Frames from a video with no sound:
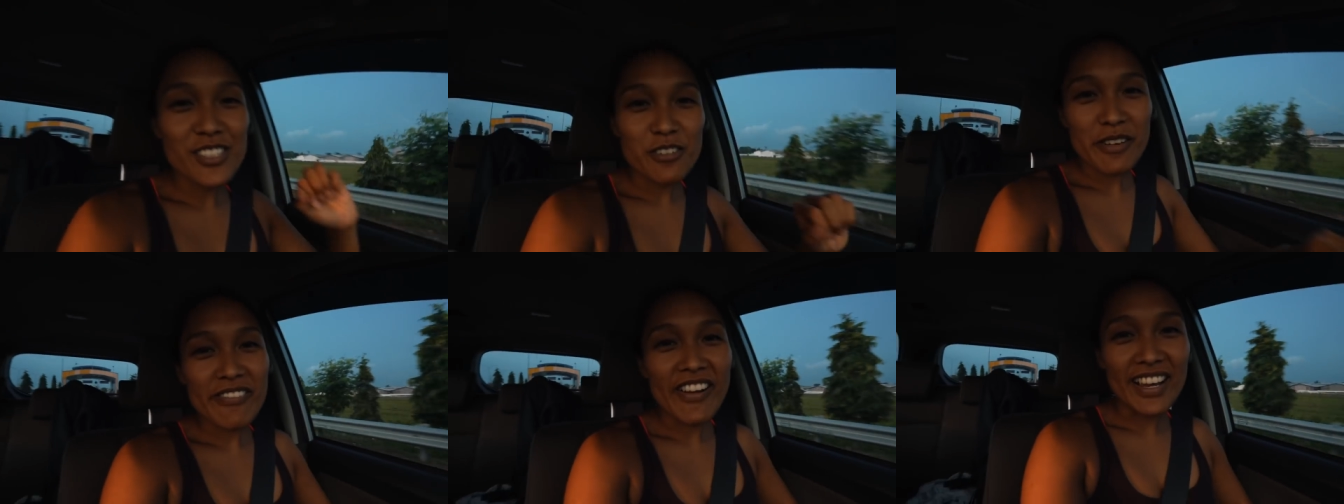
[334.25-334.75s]

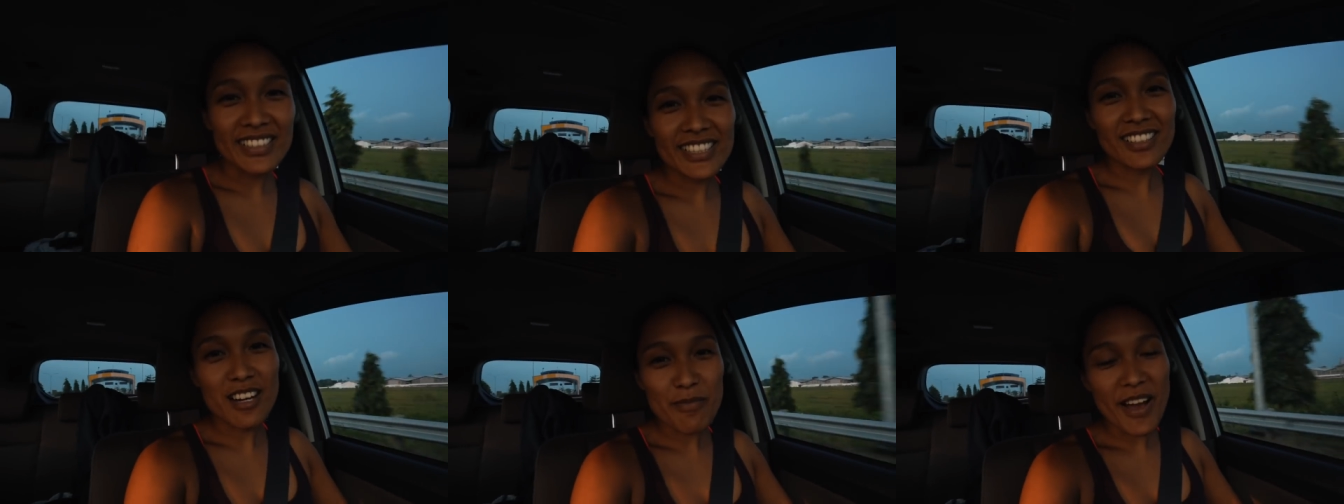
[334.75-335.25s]
So we
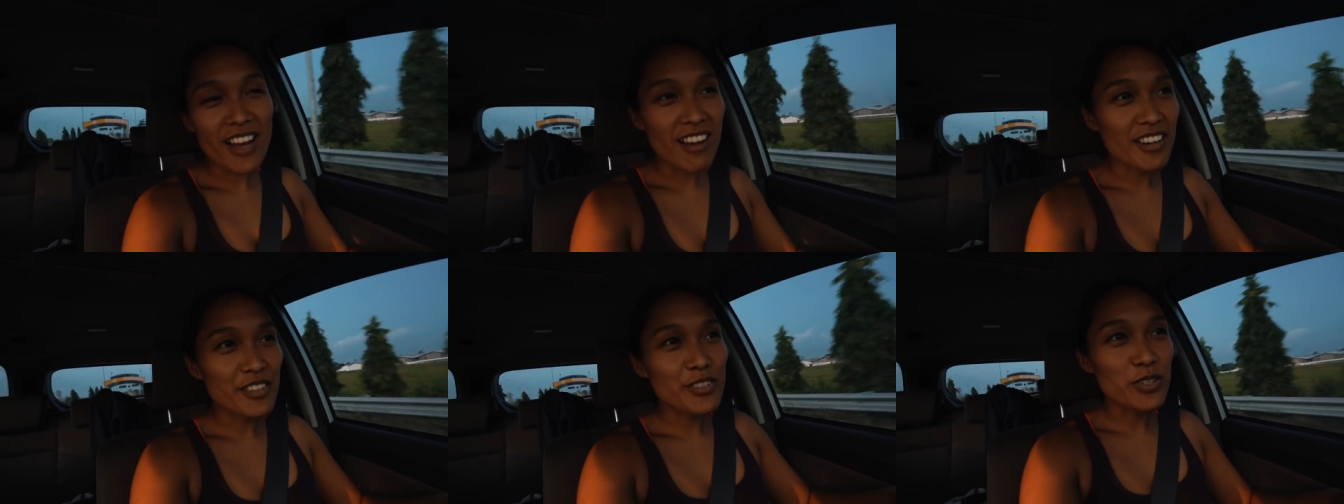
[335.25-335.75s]
finally got back
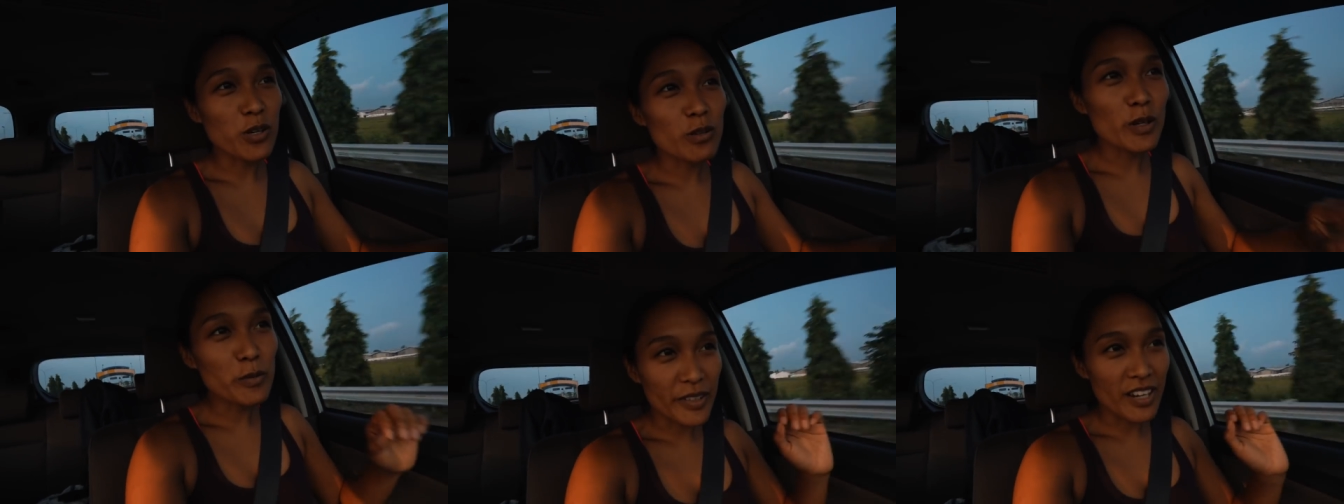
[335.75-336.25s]
onto the toll
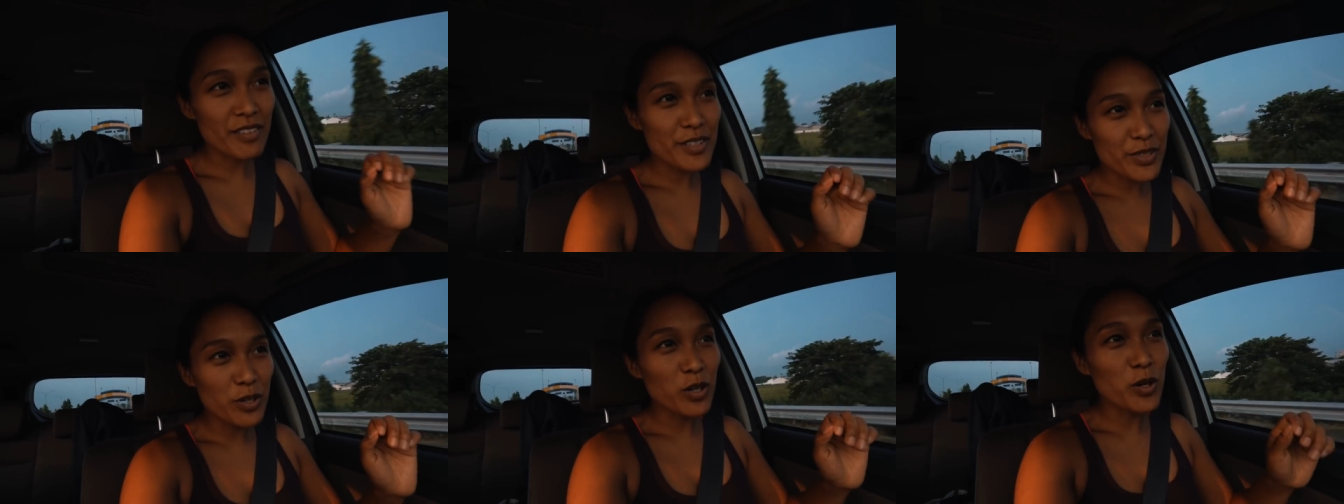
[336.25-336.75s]
road. We're on the
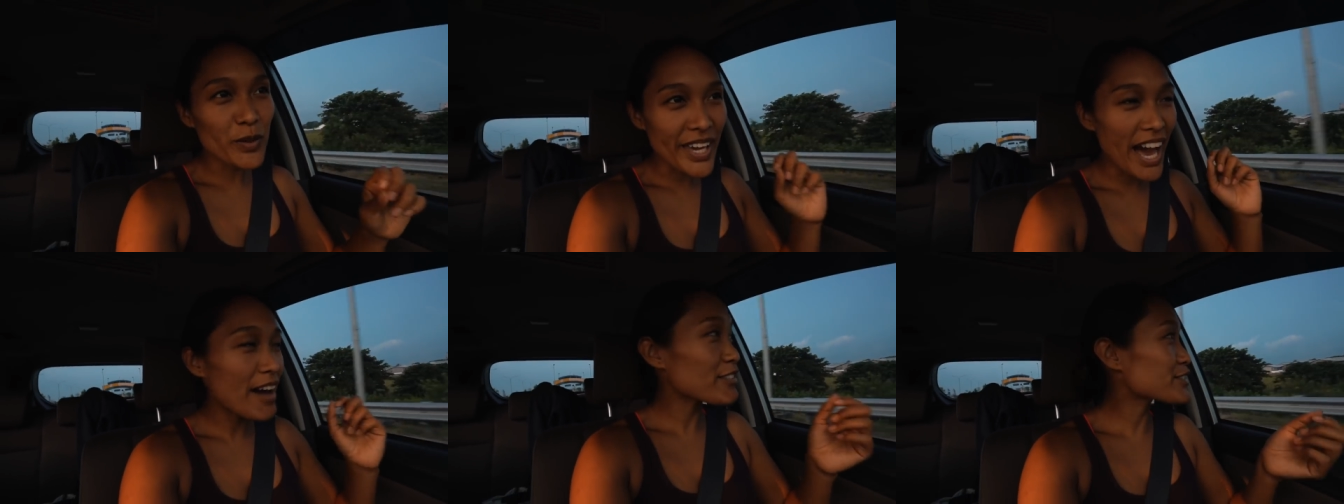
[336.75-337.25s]
toll, we
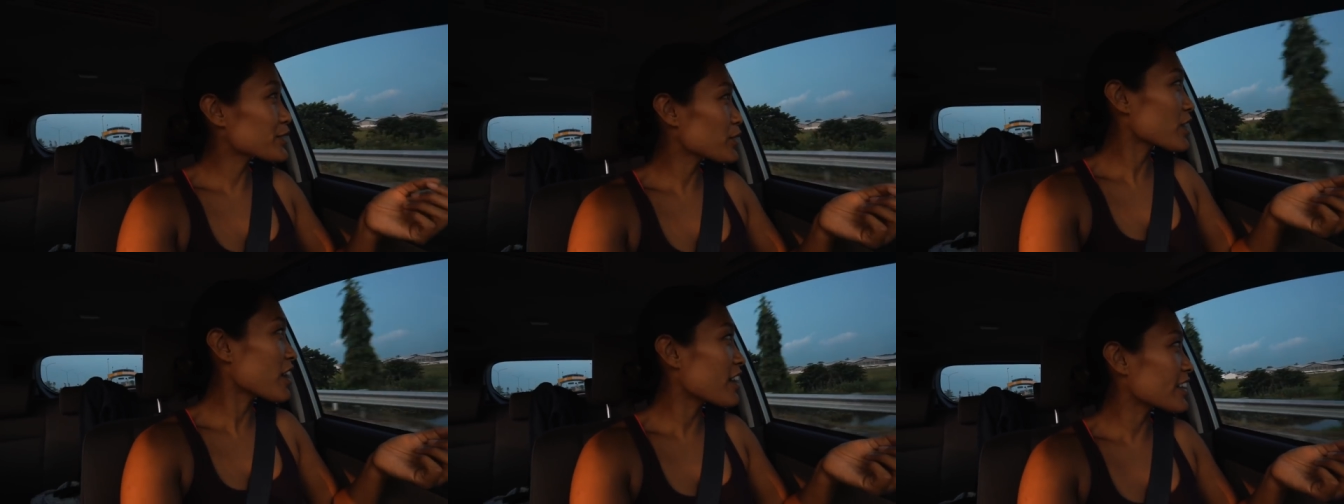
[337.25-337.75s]
have a
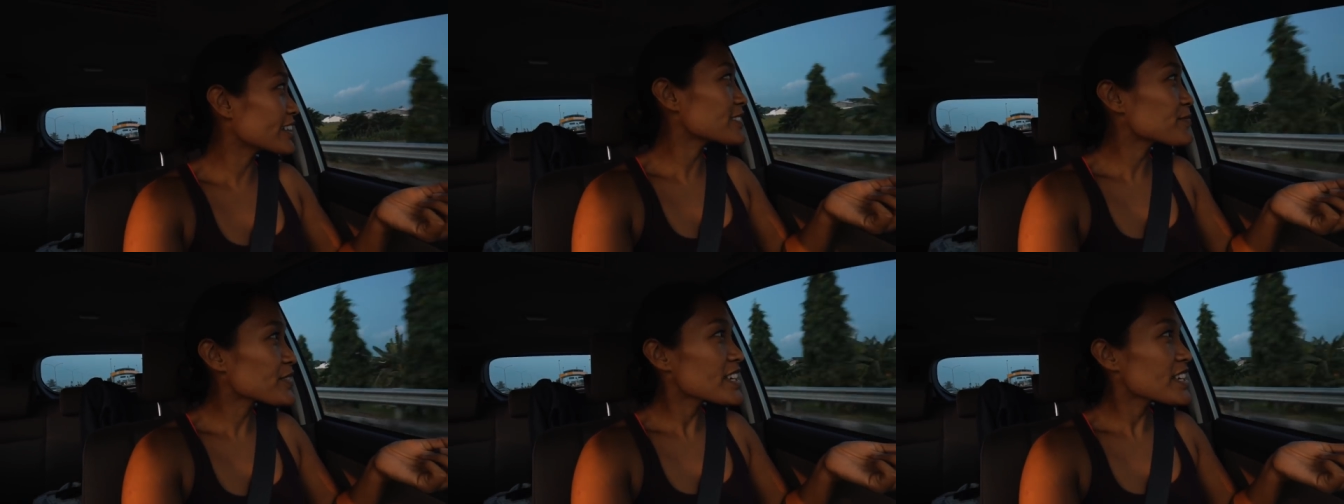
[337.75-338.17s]
toll card.